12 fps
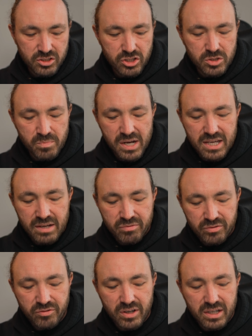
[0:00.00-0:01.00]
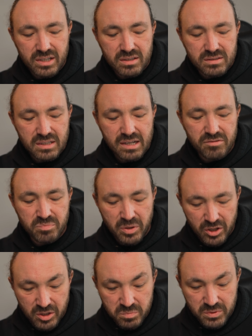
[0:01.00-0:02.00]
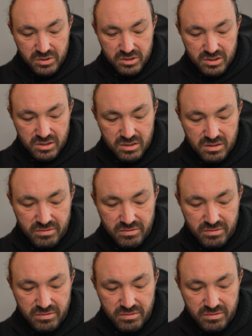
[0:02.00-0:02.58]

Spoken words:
Just make everything have purpose.